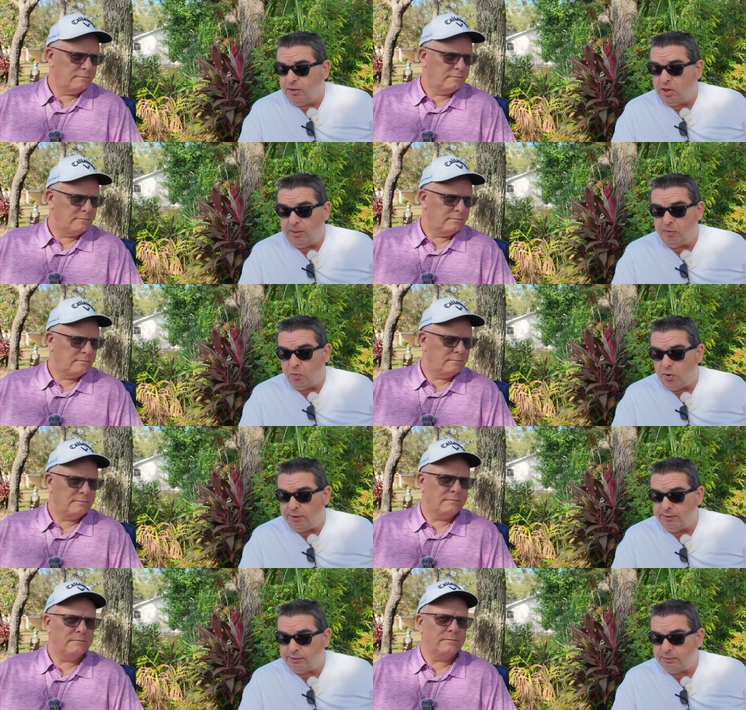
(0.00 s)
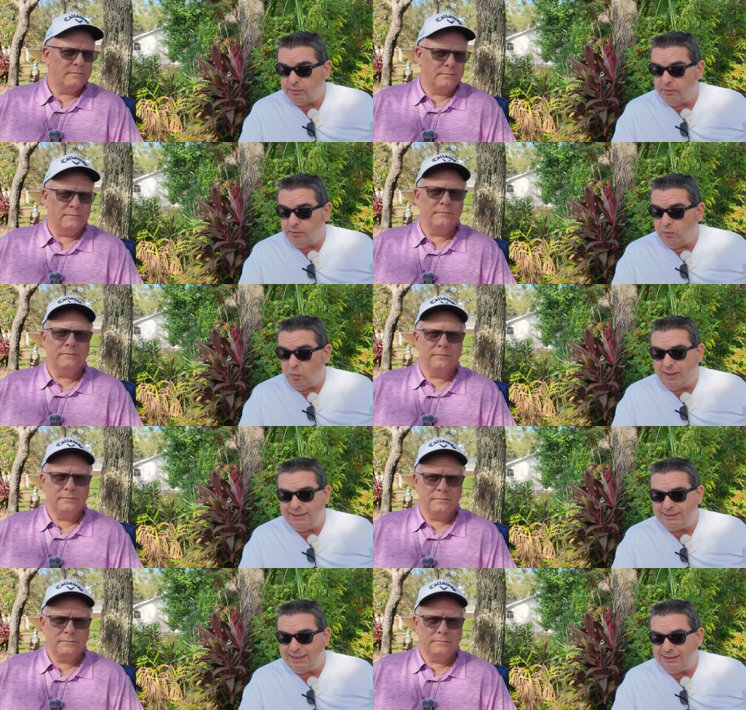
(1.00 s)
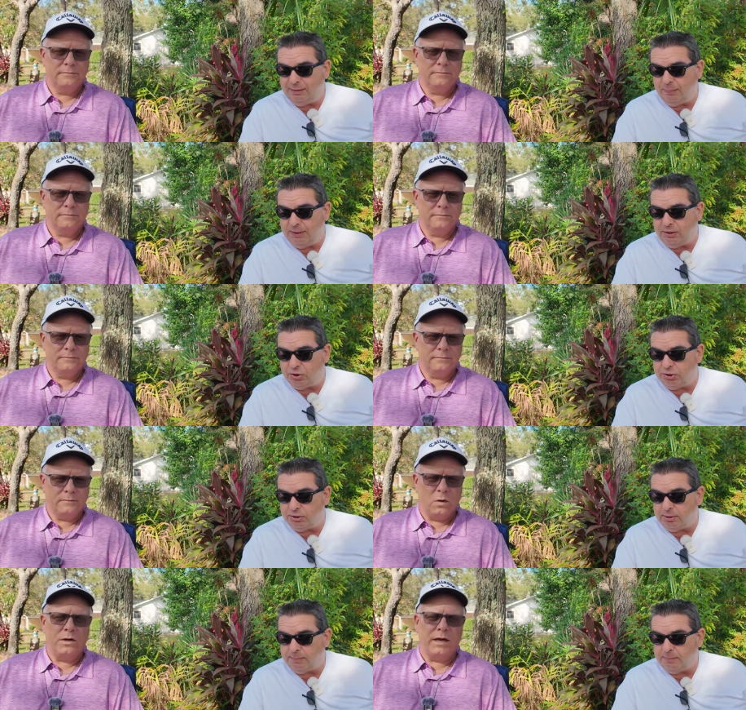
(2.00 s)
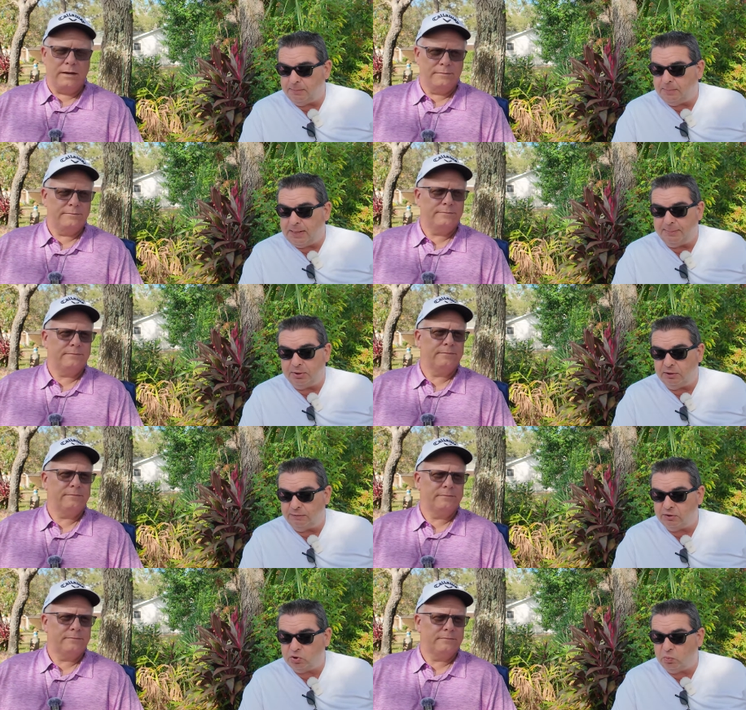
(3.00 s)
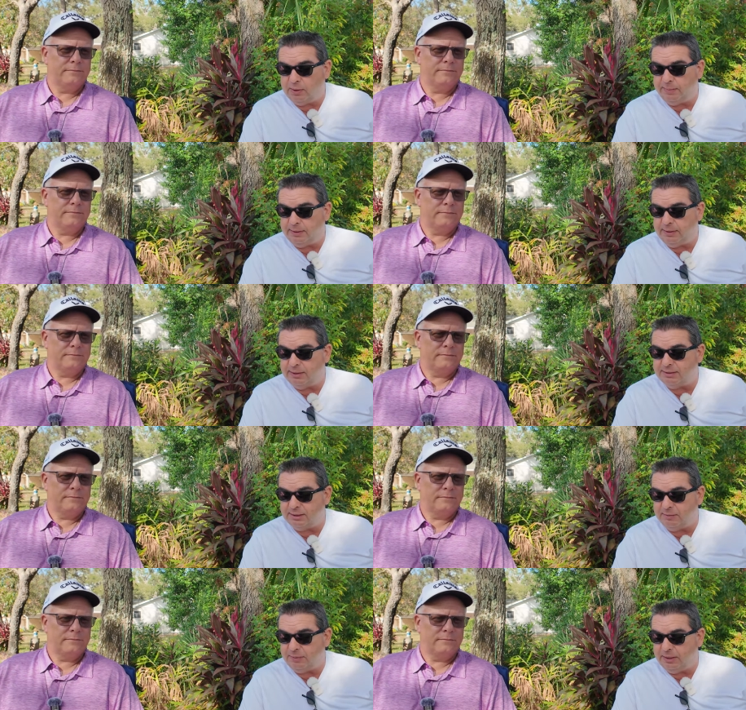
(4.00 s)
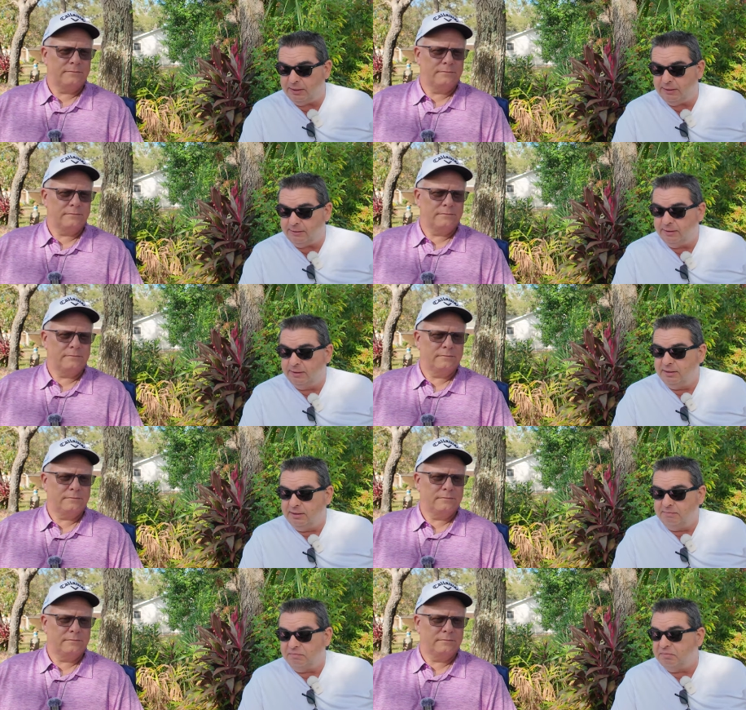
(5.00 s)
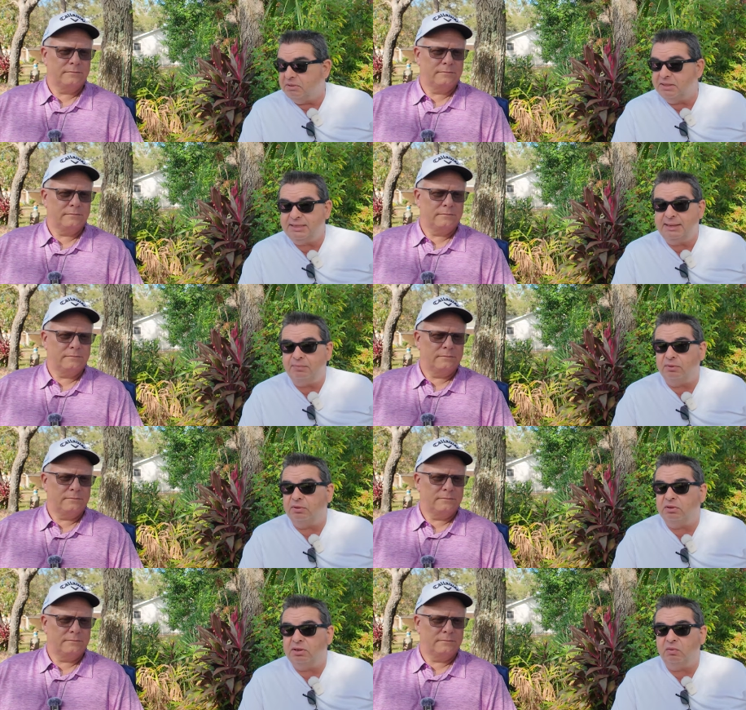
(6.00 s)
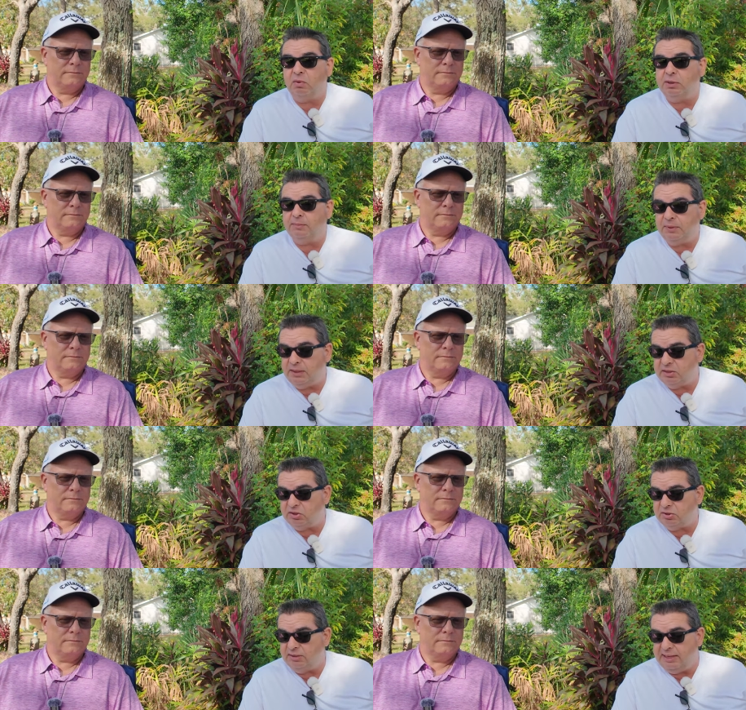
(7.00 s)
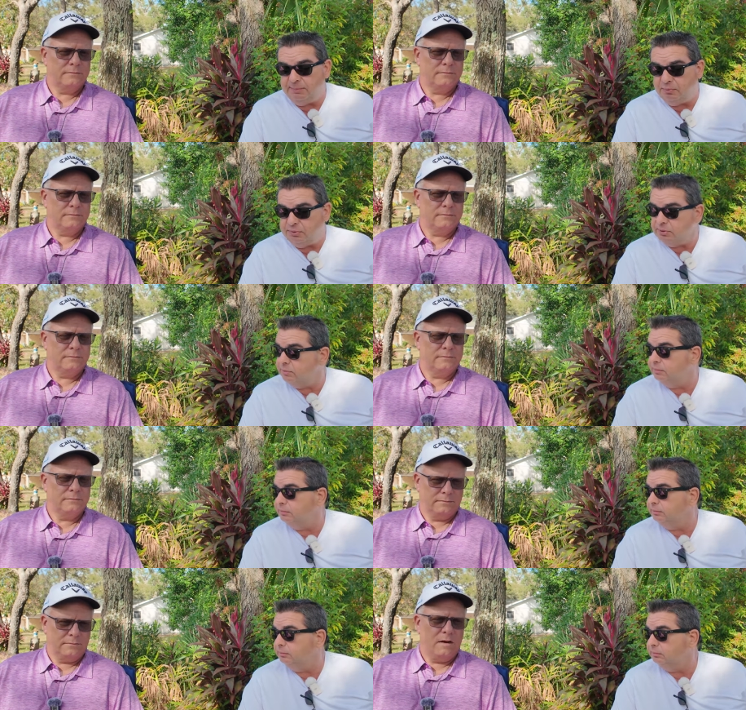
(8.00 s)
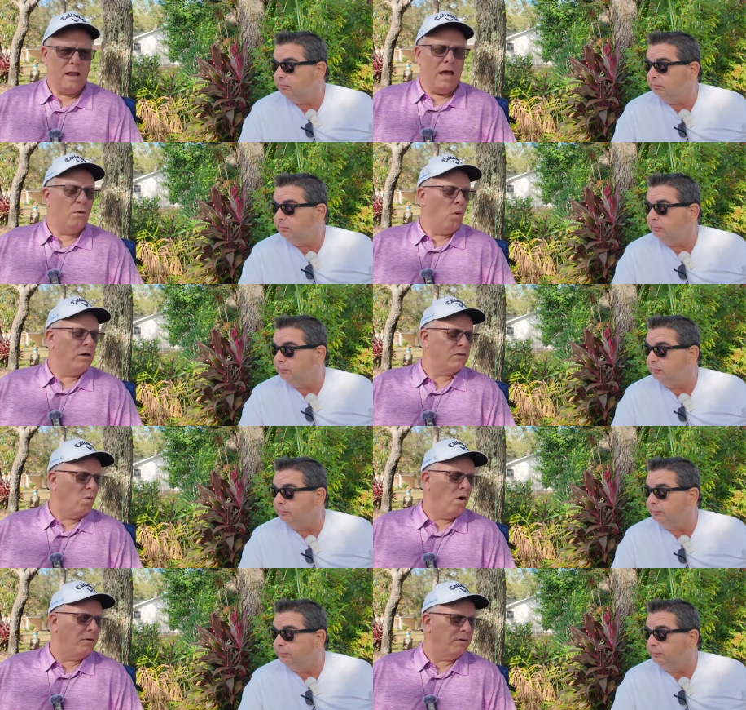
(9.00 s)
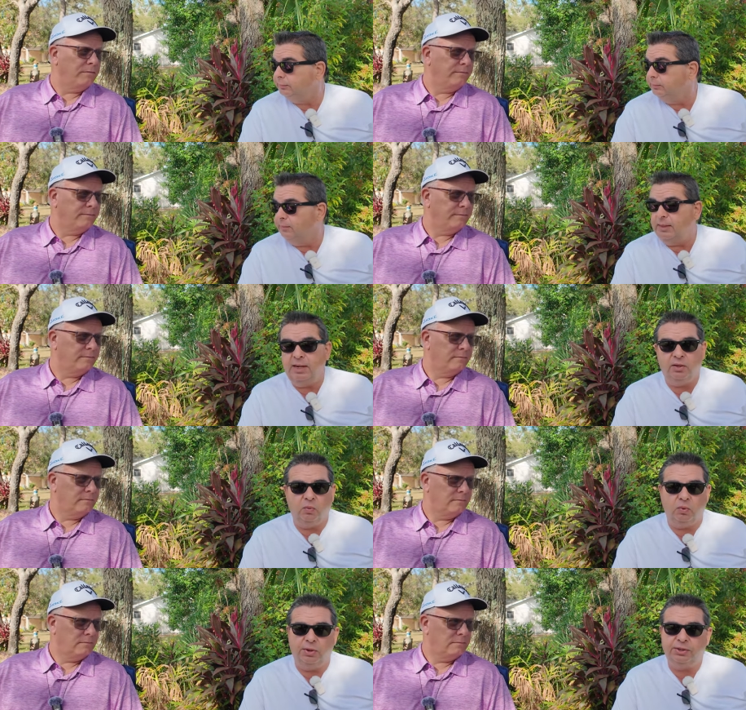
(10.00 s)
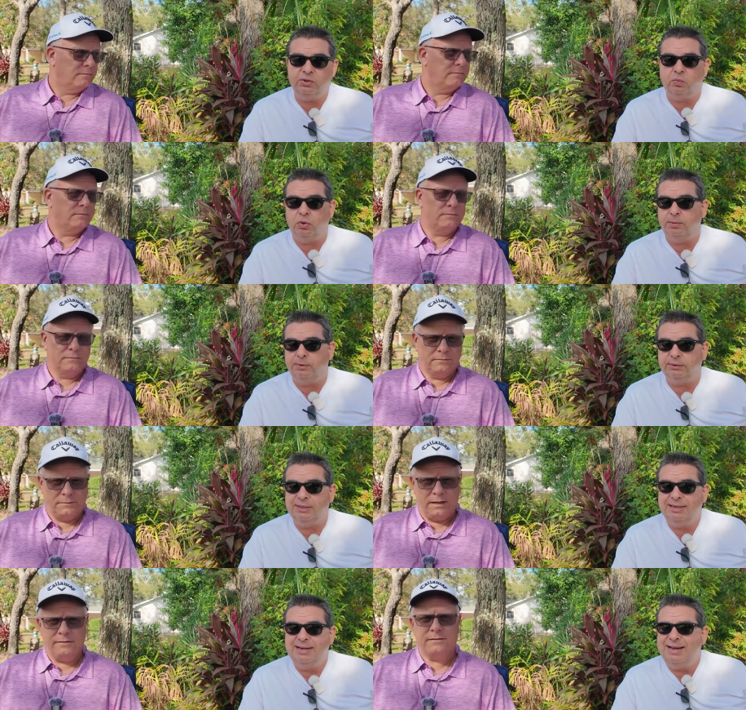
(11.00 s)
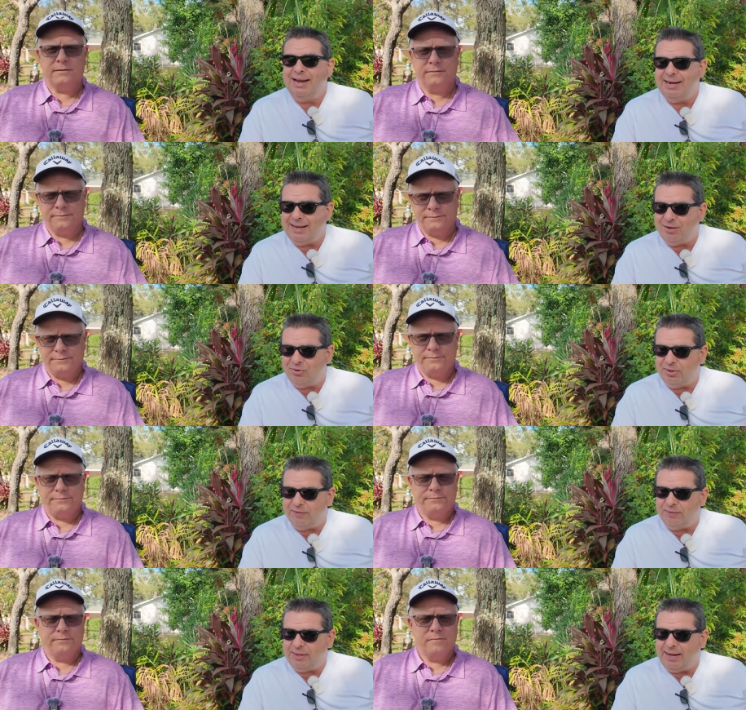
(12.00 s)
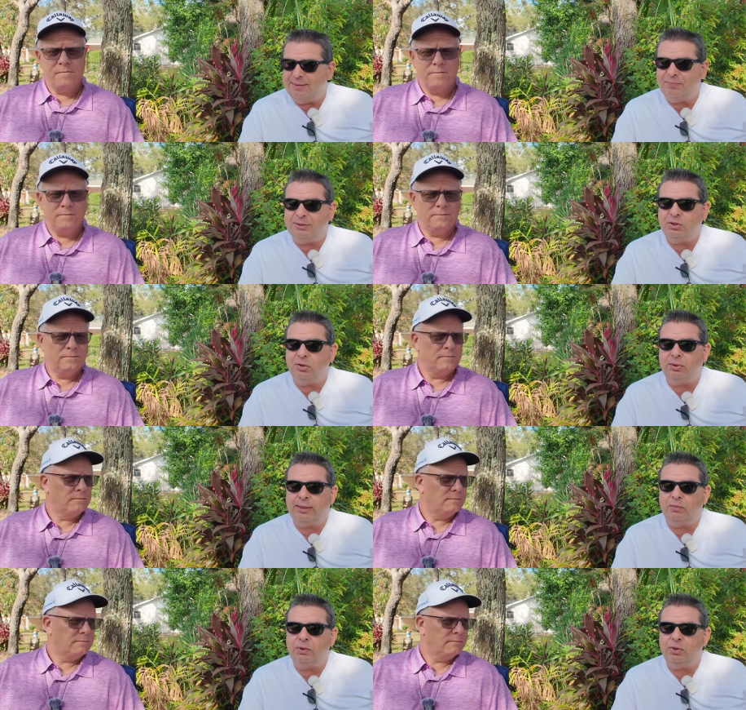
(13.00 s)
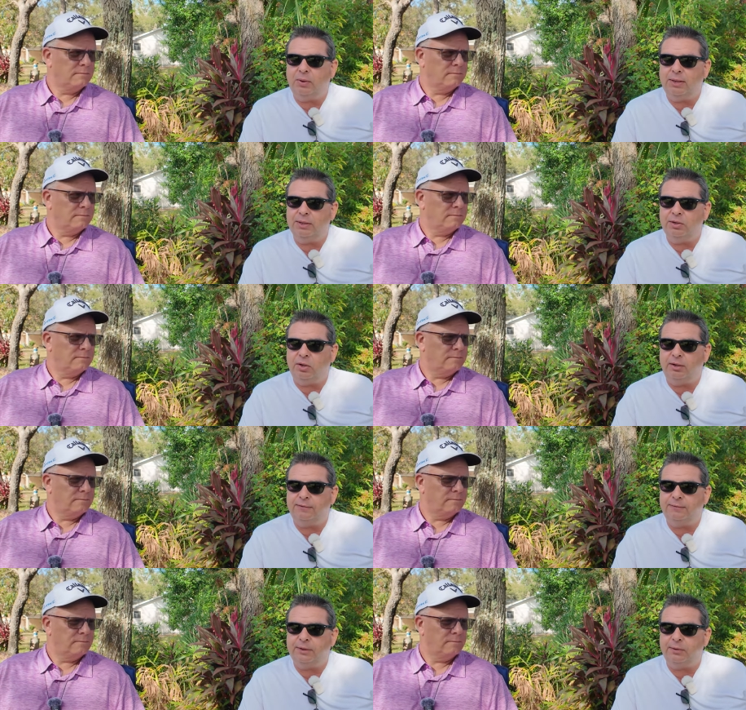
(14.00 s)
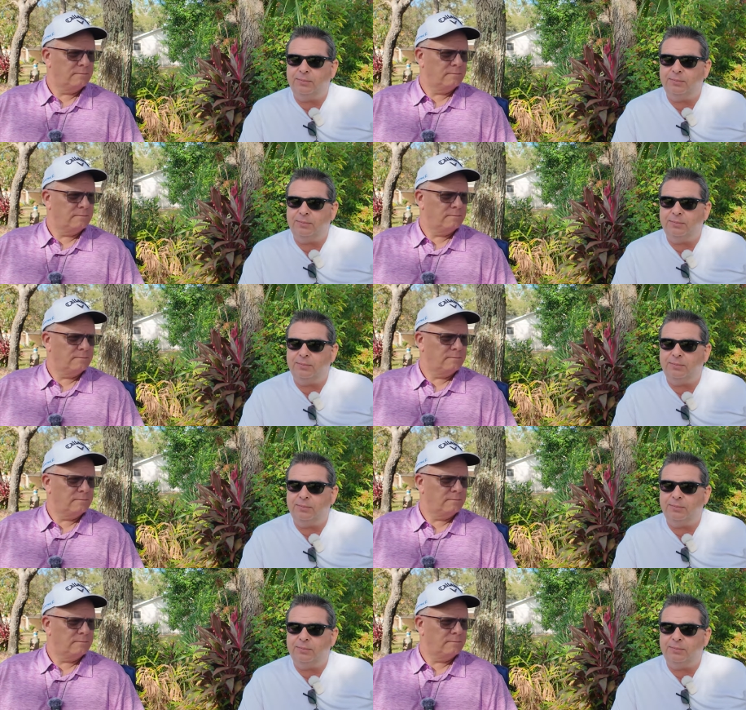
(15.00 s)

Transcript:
Speaker 1: calmer waters, mm -hmm. white sandy beaches. Oh yeah. Popular for swimming and sunbathing. Example: Clearwater Beach, Naples. And the water's warmer. And the water is warmer. Yes. And not only that, but you know, like when you go out in the Gulf, you